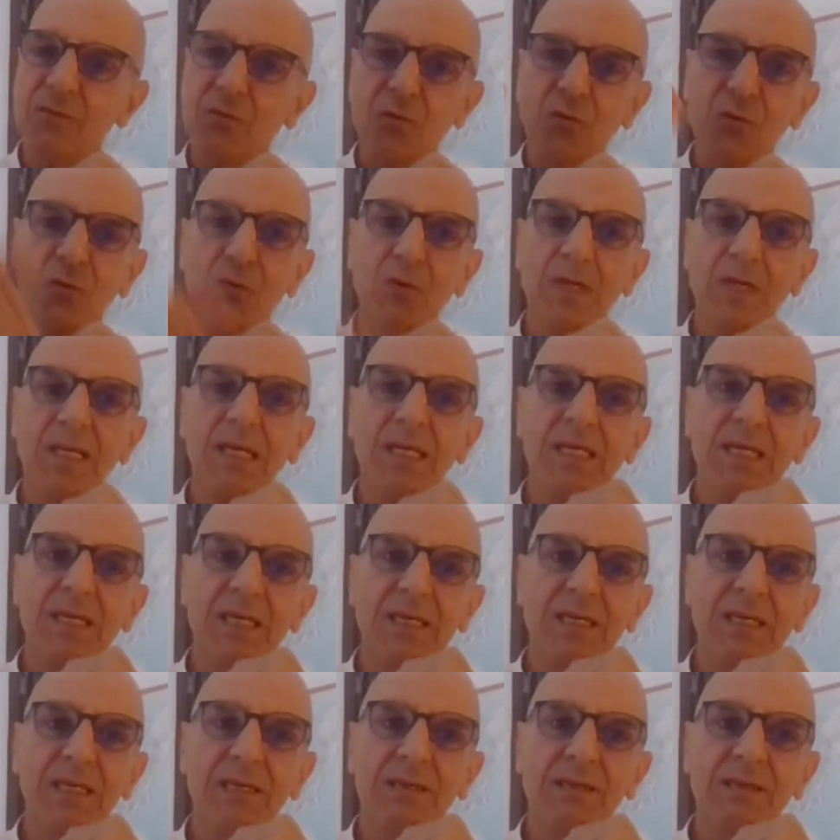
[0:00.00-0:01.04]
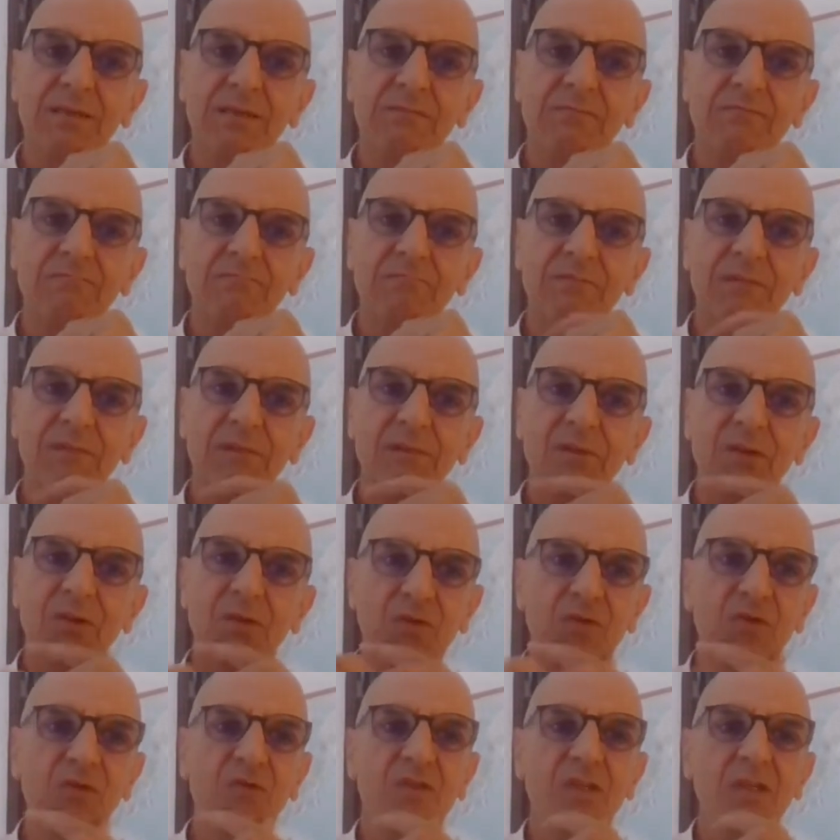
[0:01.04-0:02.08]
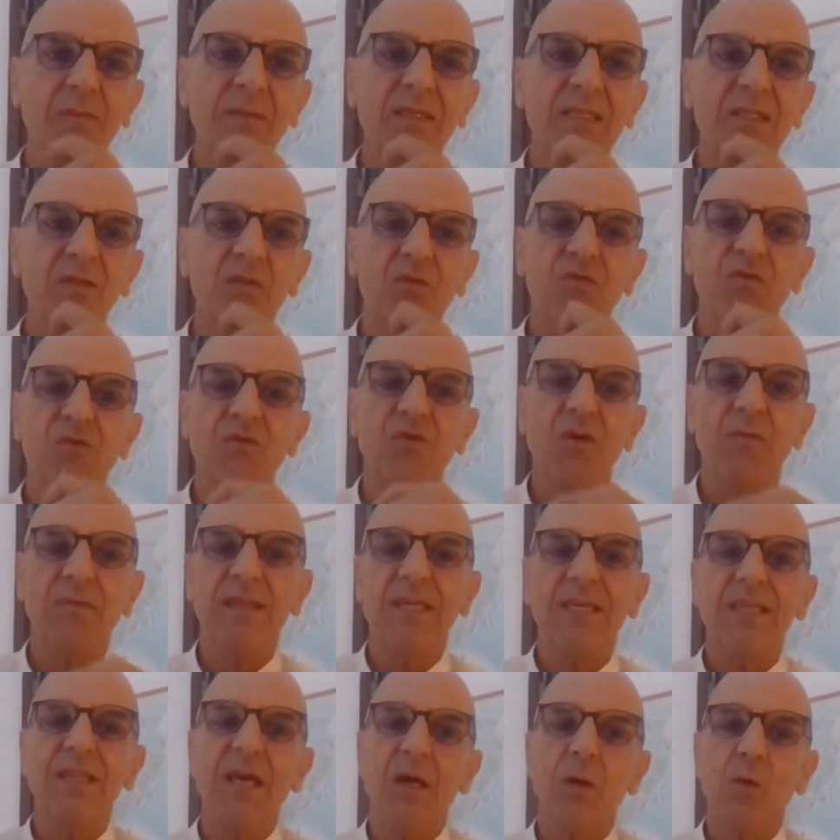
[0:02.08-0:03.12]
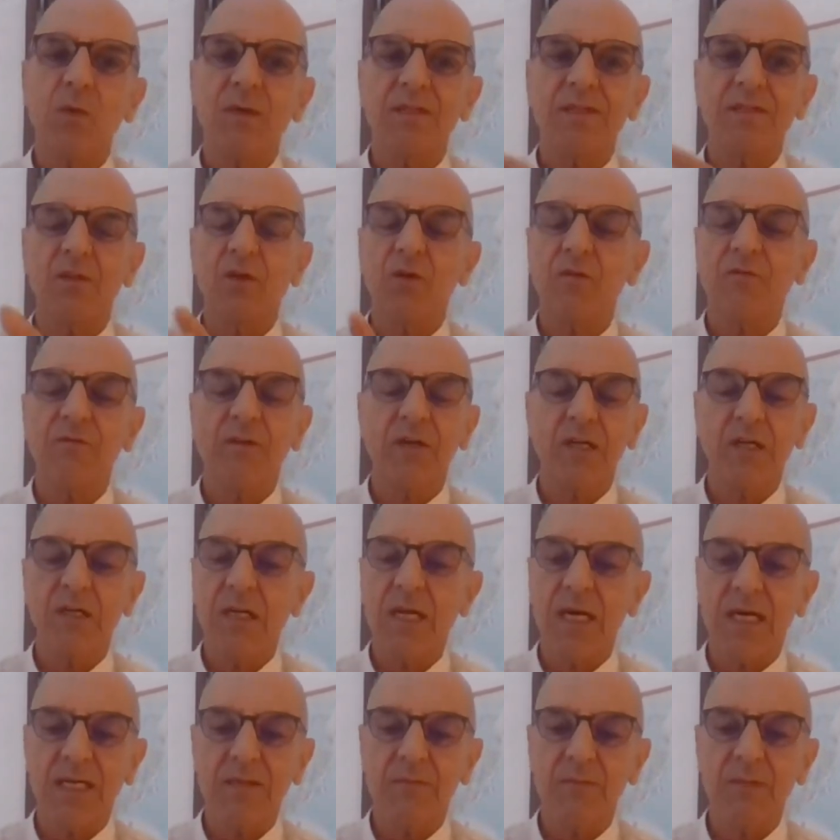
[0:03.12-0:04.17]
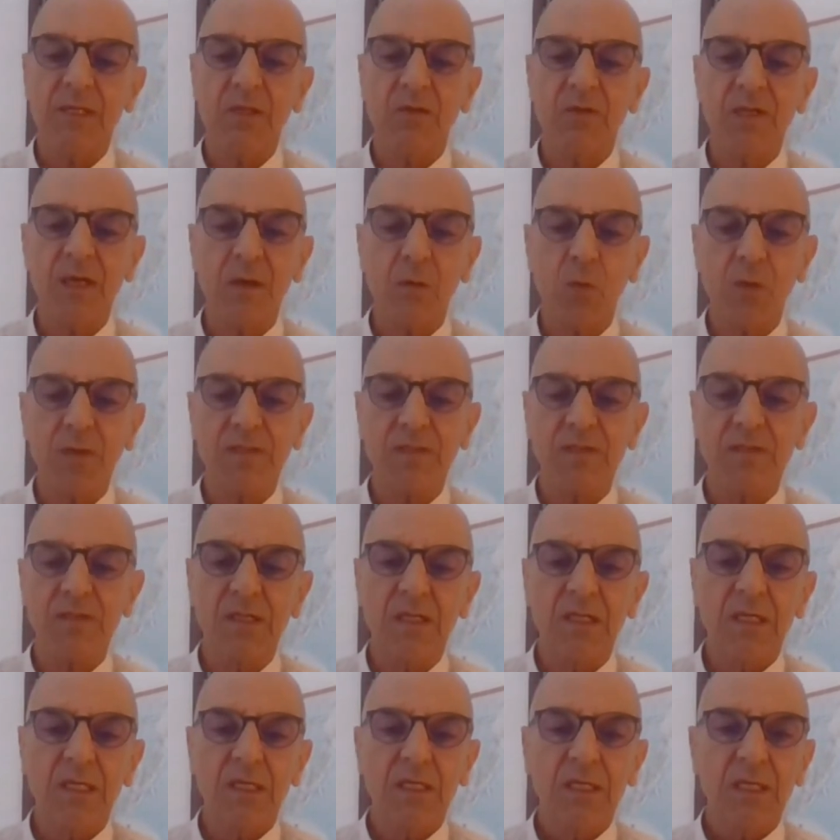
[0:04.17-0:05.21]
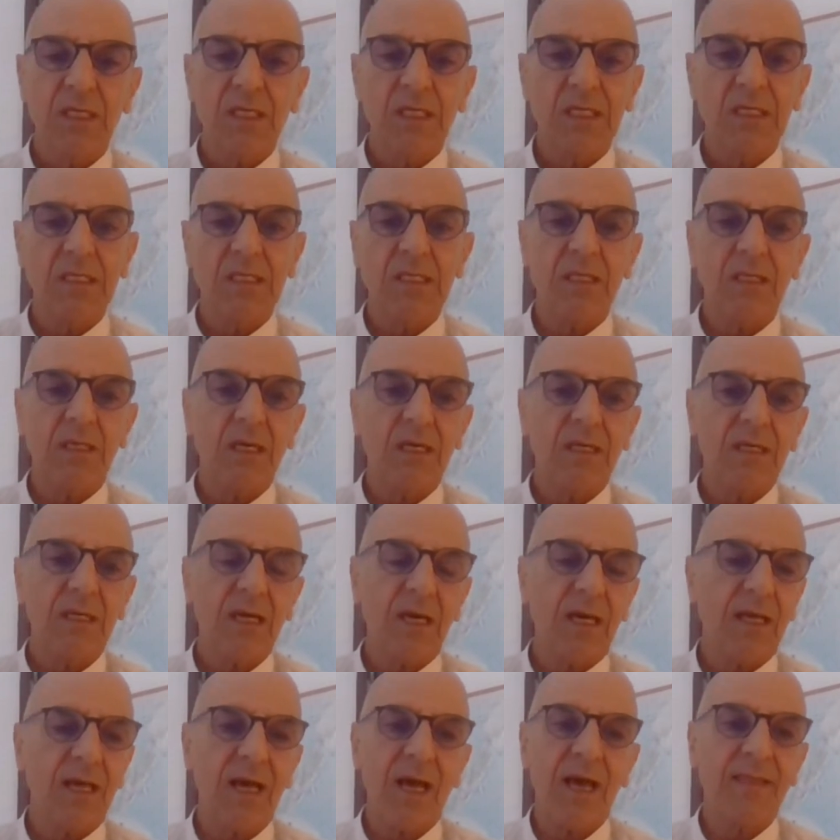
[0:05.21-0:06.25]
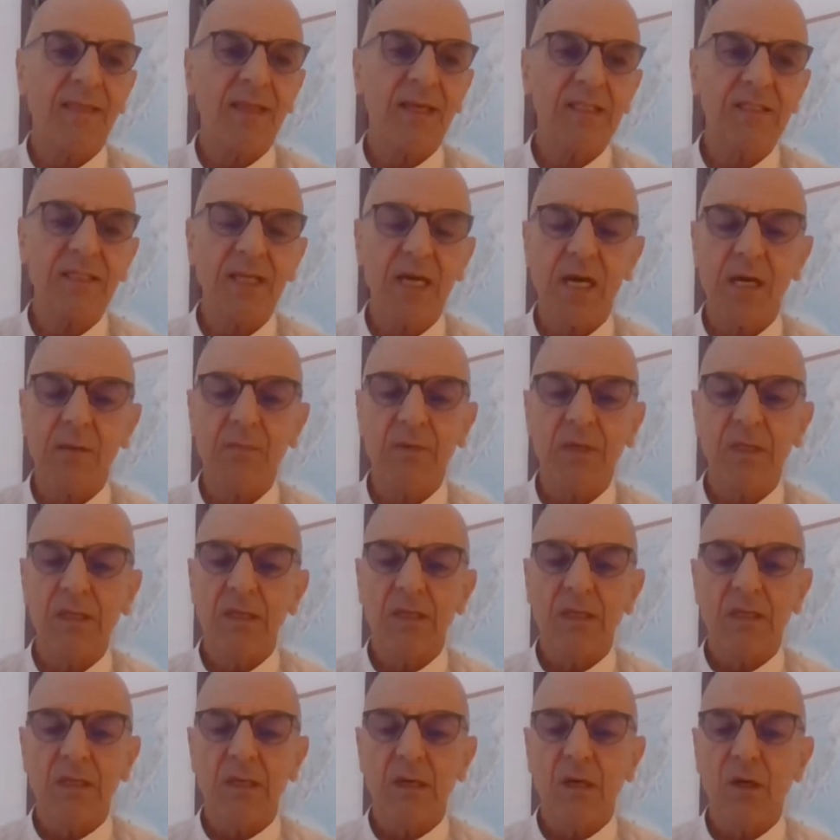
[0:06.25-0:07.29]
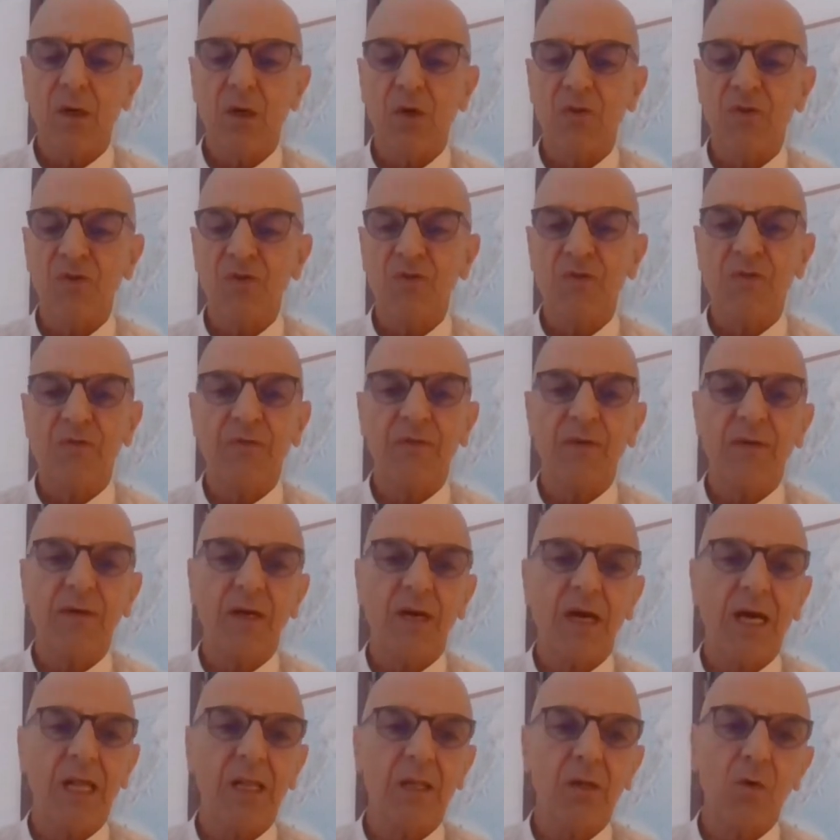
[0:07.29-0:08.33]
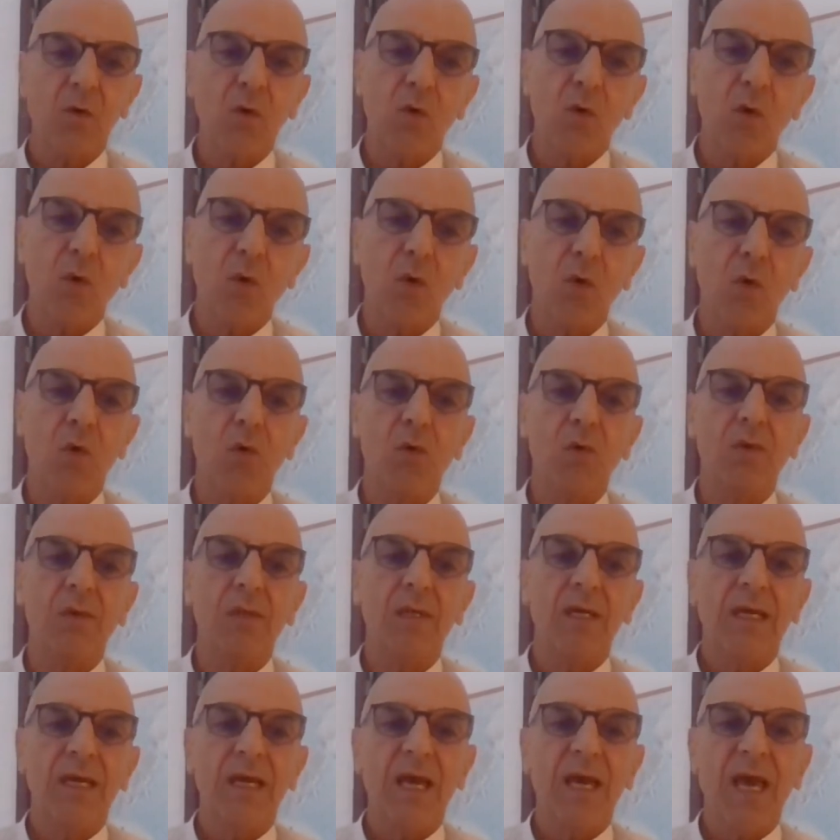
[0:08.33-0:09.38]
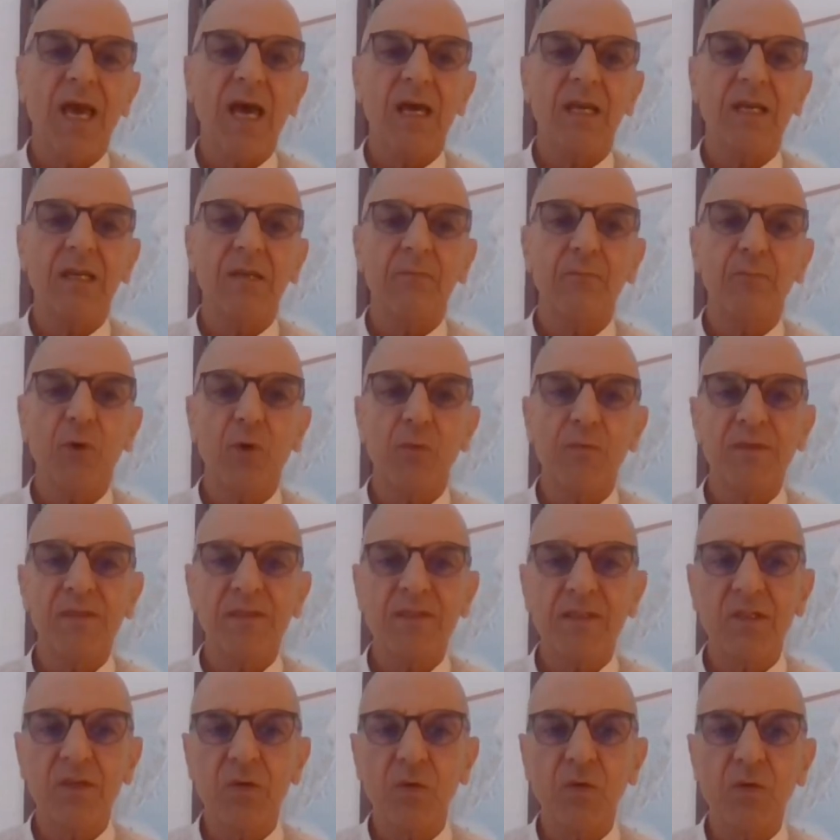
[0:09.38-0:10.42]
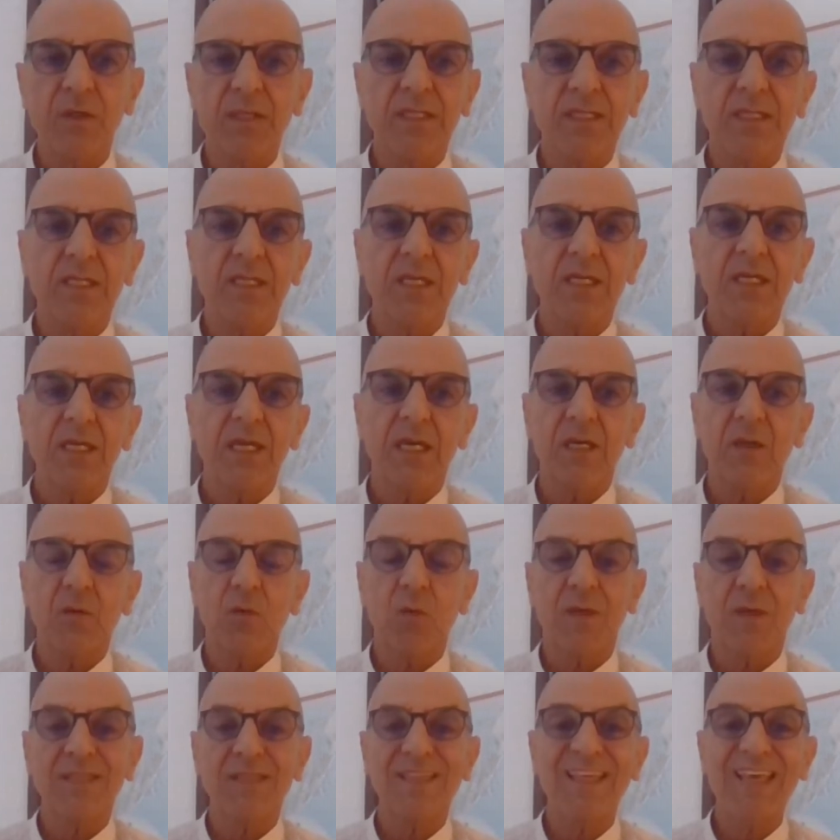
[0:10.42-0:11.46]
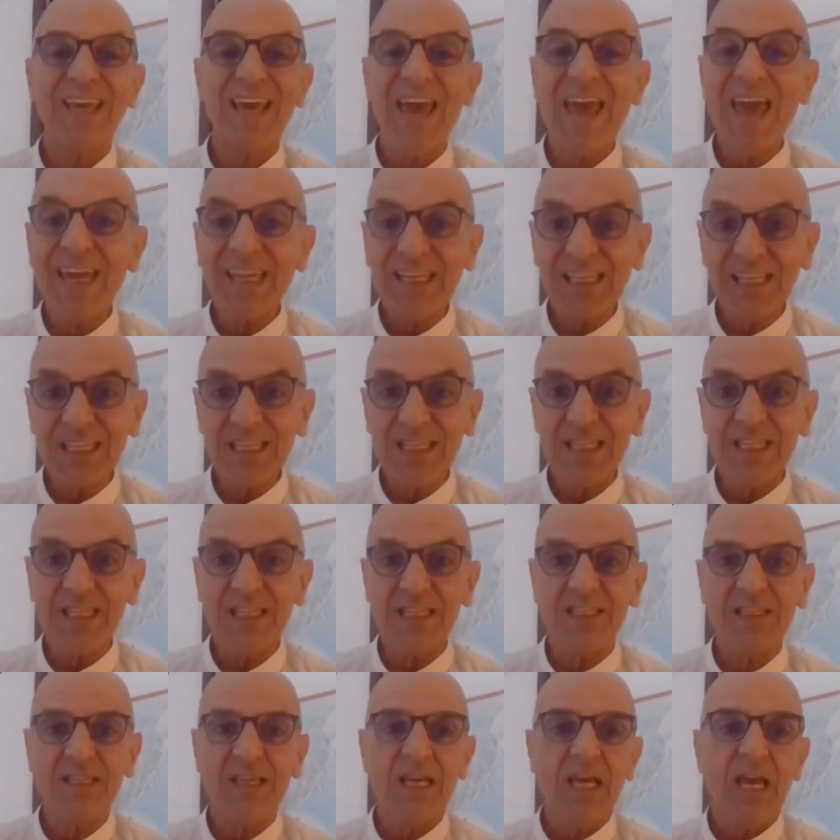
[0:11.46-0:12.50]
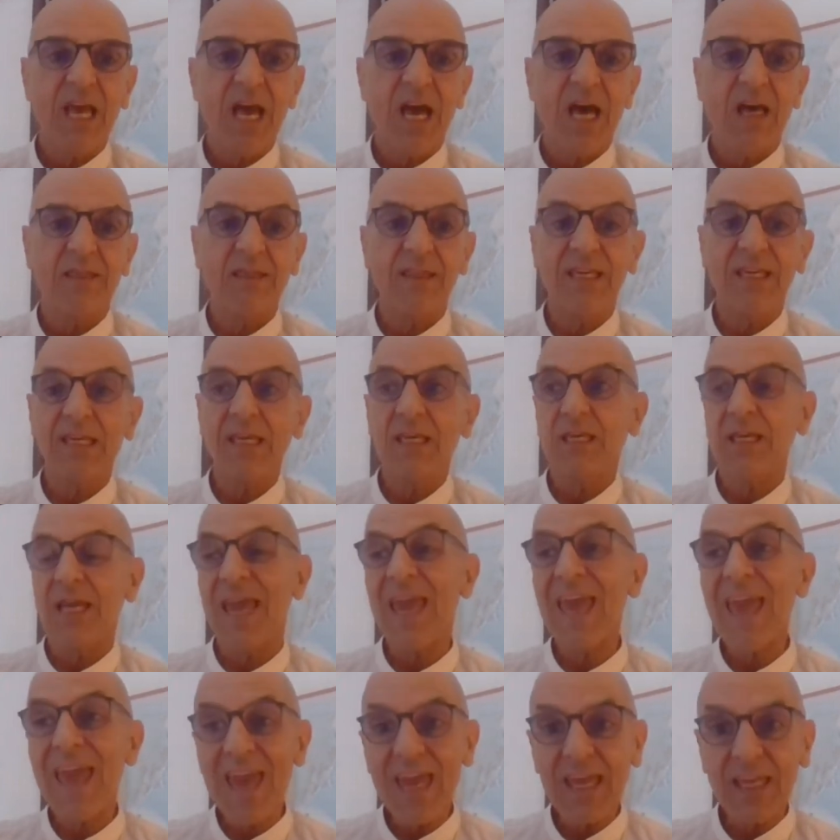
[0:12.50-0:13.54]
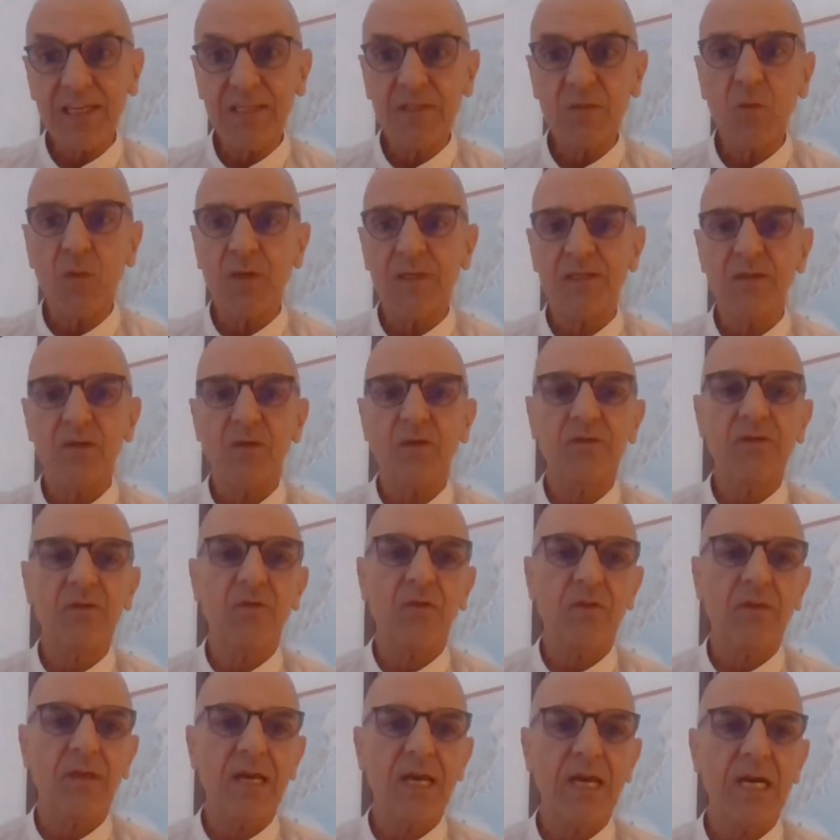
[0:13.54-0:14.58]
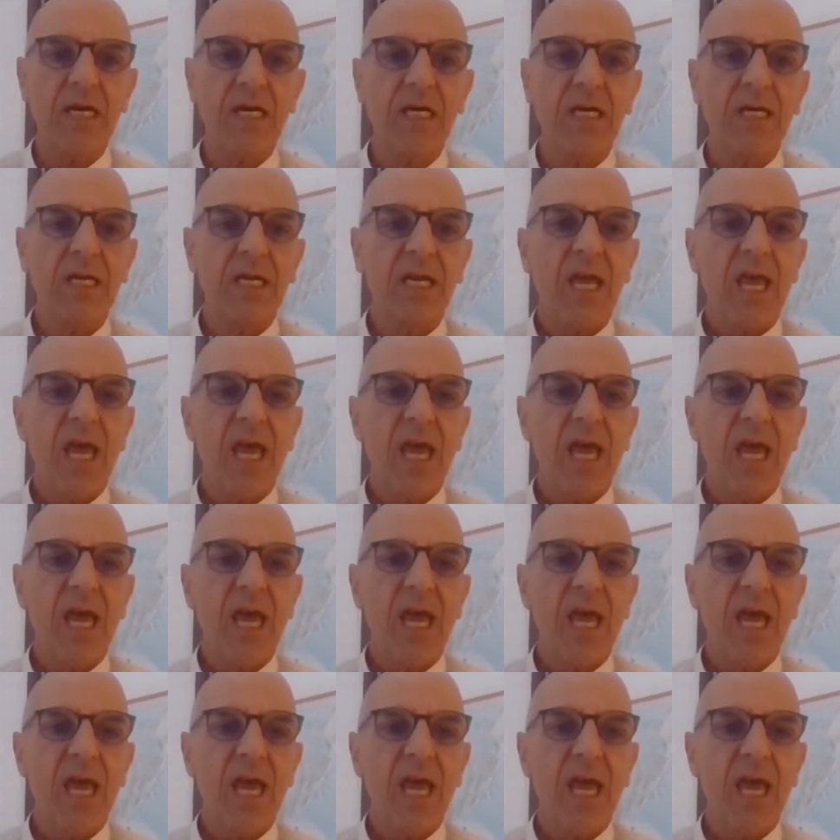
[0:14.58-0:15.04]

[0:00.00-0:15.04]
really conducing me to something that was not very nice, because I was at that time lots of alcohol and promiscuity, and it was the 80s, and the AIDS was also there.